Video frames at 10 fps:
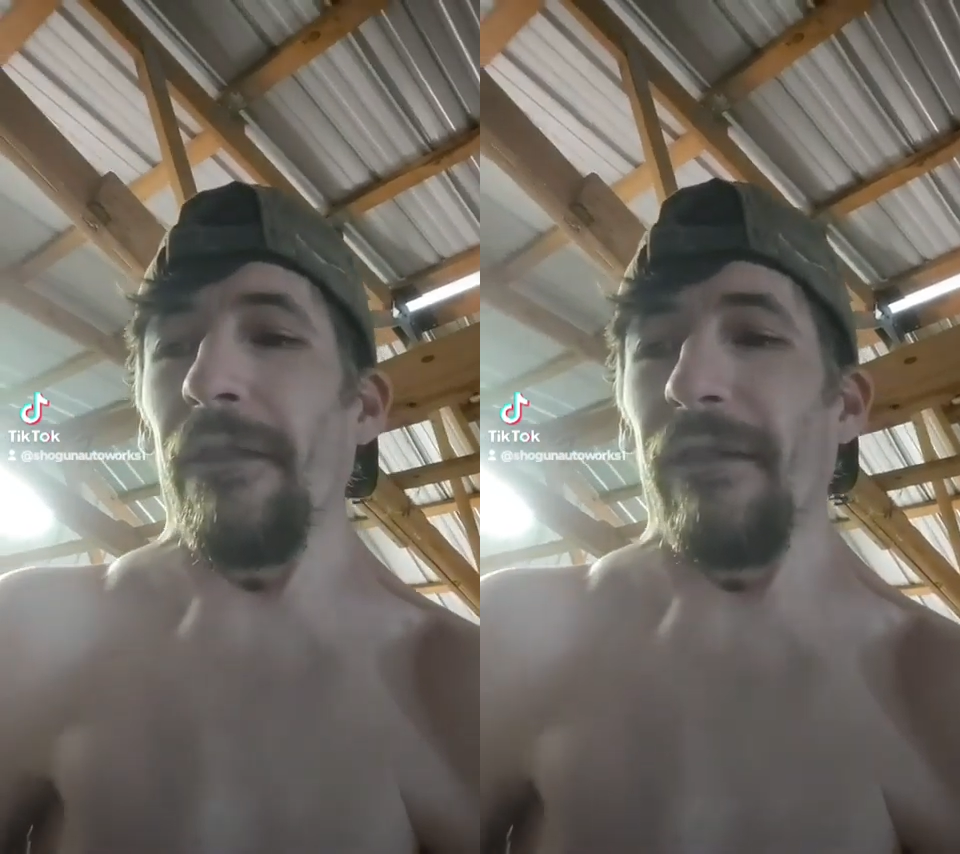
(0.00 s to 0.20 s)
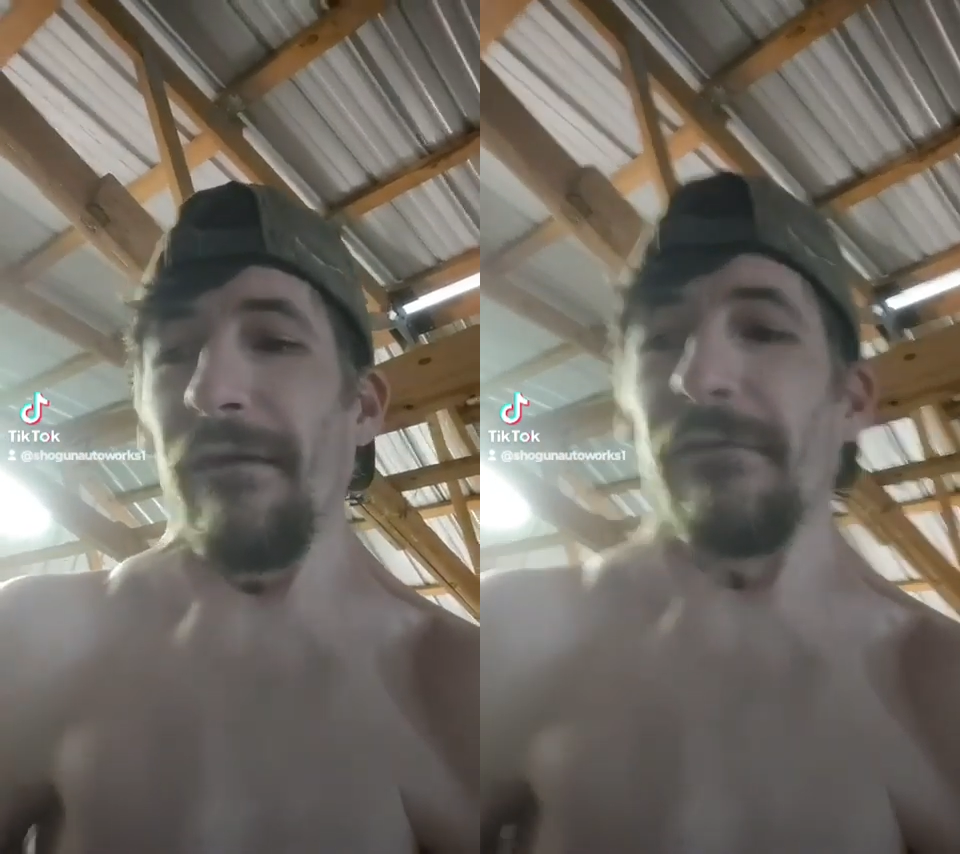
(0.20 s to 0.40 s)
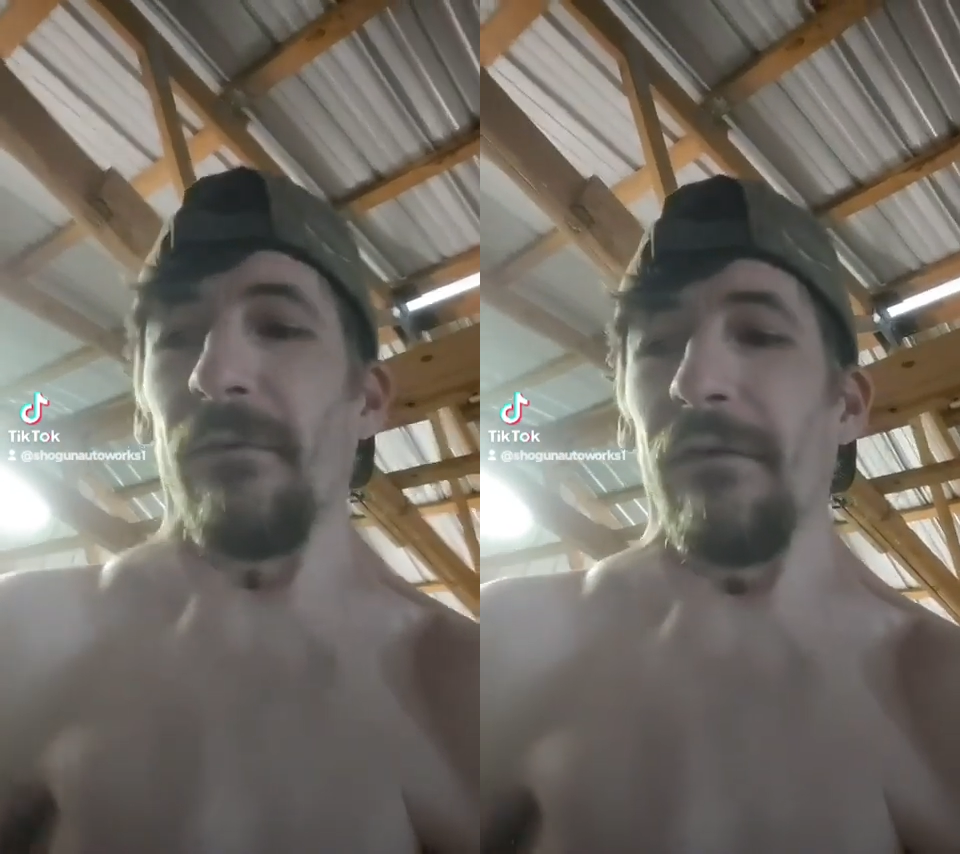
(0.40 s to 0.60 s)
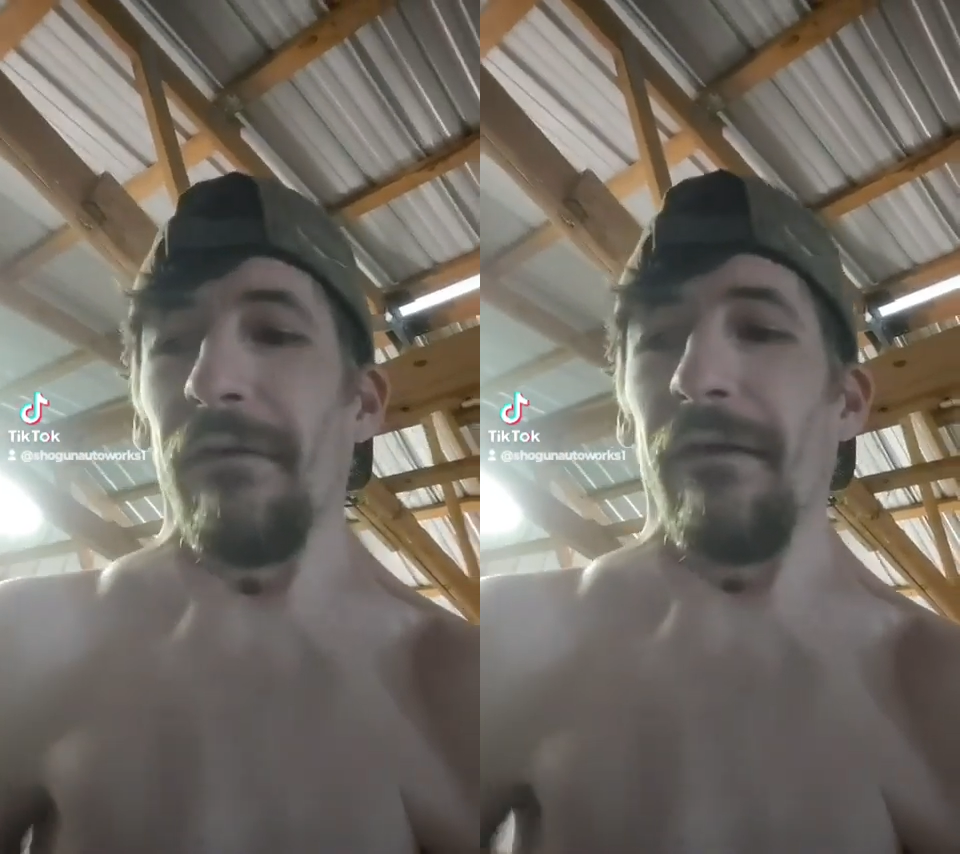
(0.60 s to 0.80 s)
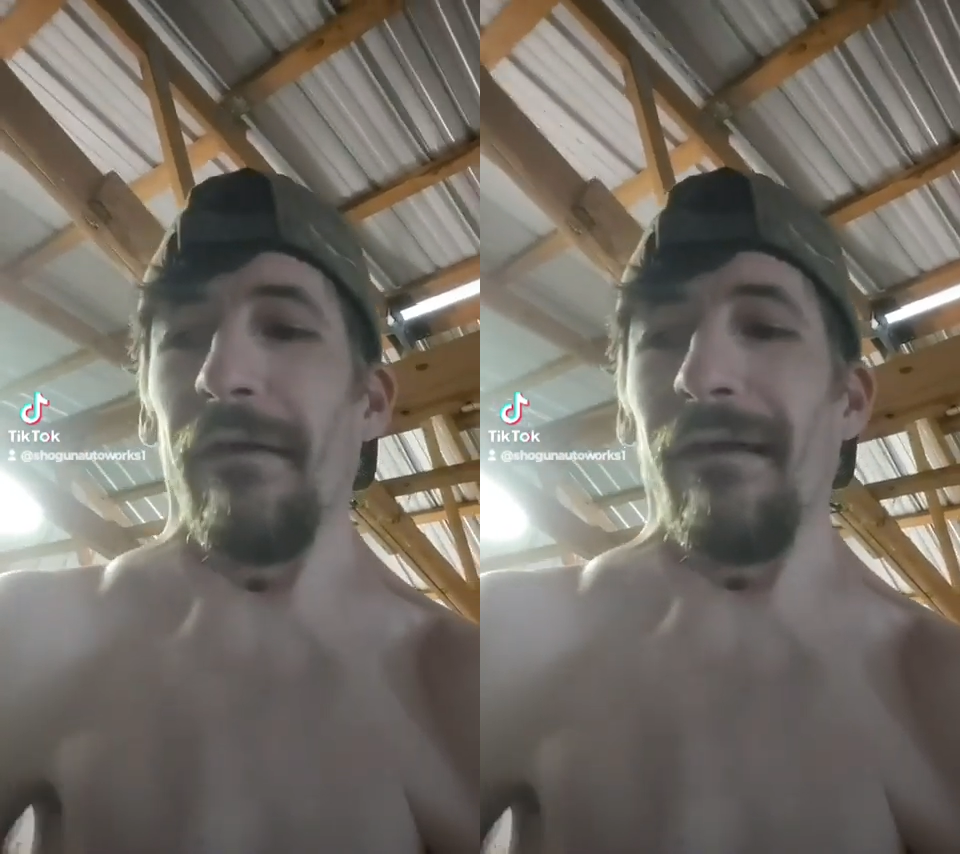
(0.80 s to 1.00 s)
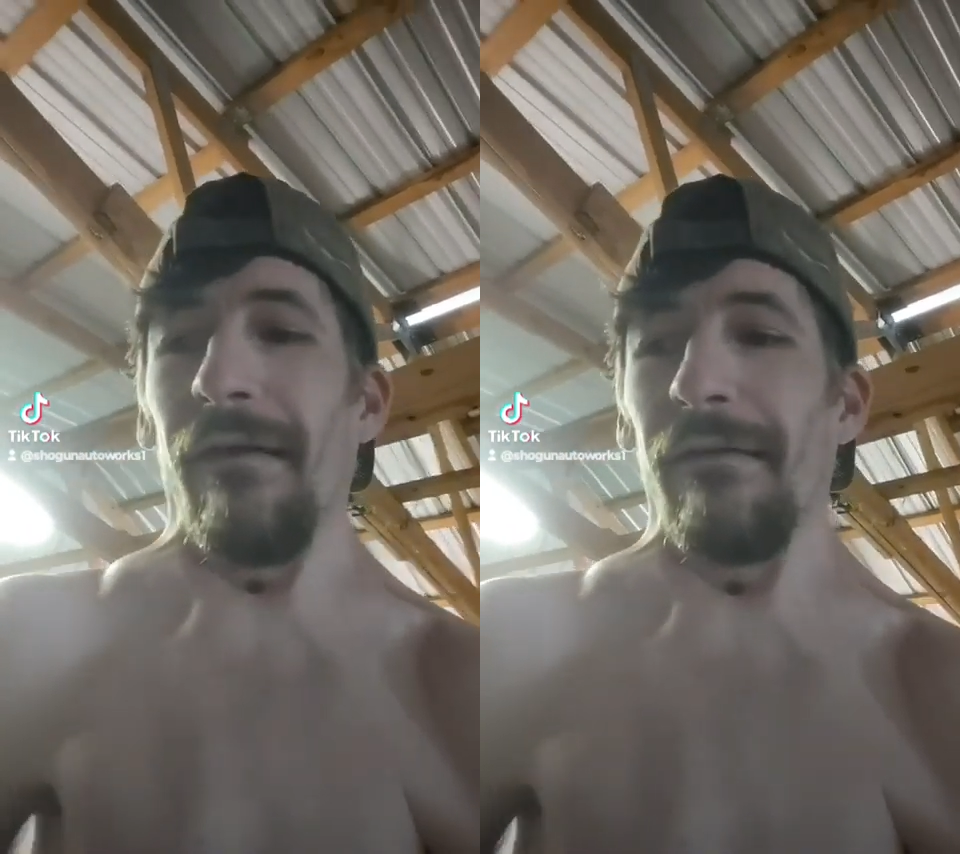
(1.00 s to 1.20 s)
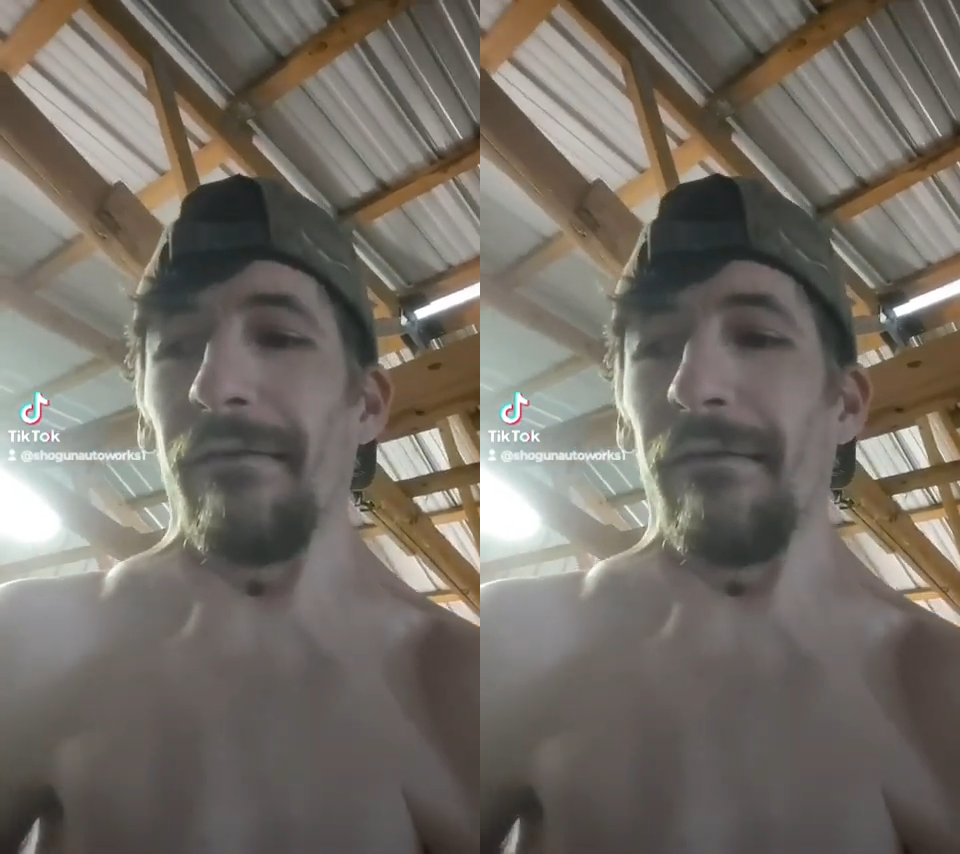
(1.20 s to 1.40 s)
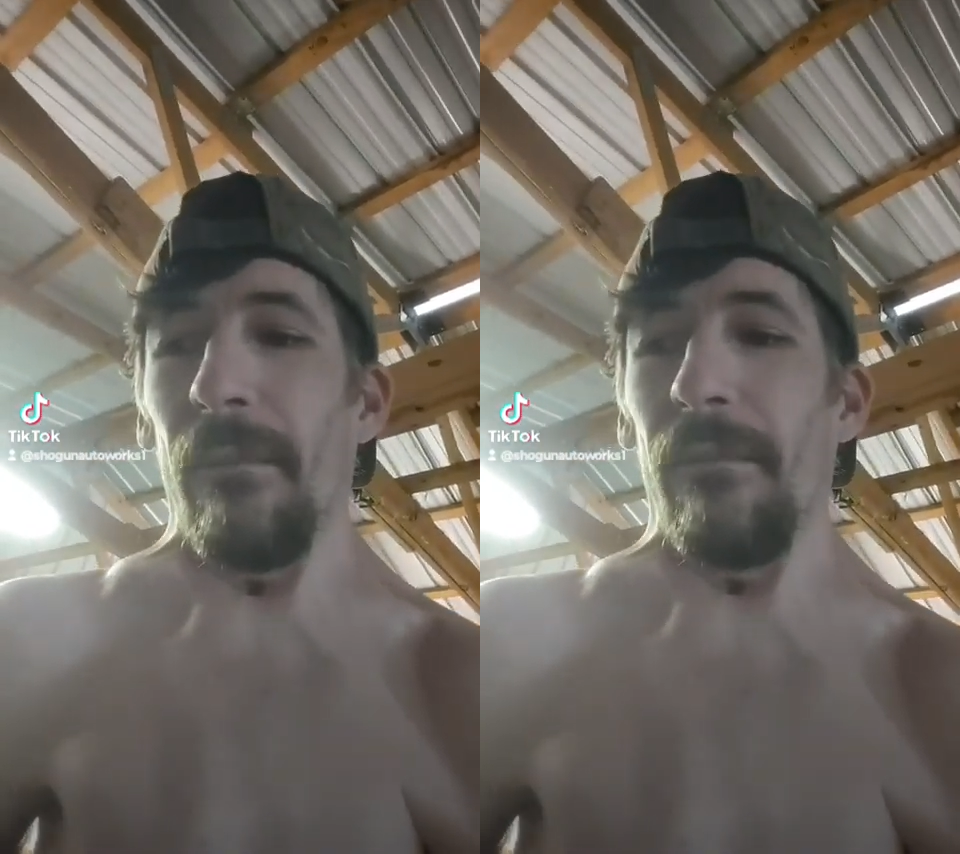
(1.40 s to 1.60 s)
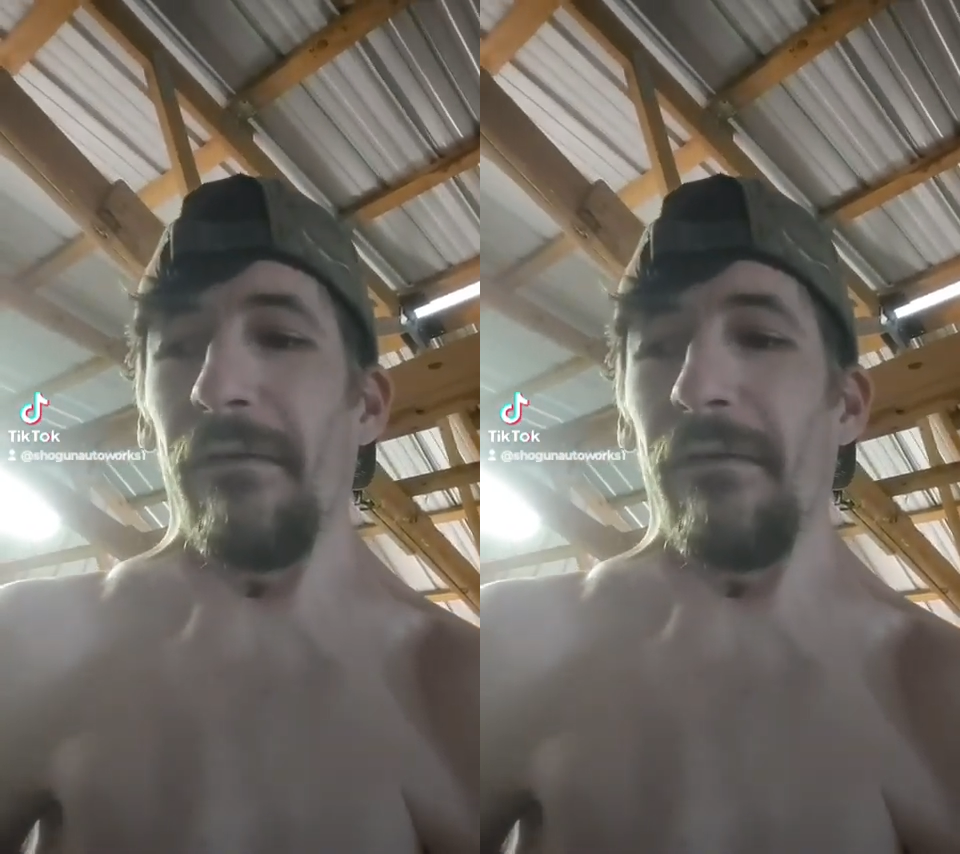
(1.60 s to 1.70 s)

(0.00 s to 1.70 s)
This one is